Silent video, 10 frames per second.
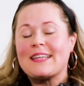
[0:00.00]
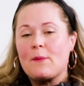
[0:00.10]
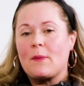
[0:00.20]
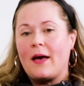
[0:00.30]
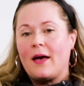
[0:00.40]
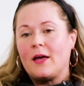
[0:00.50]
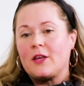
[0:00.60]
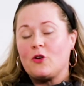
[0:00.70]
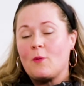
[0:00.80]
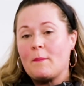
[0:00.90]
Sam,
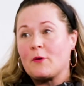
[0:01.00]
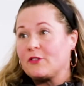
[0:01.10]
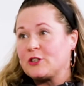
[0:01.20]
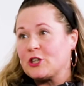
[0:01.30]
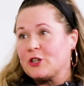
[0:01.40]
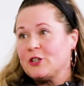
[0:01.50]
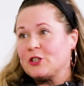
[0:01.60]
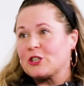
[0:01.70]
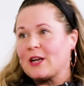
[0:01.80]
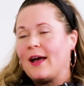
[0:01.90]
you're a member of the church,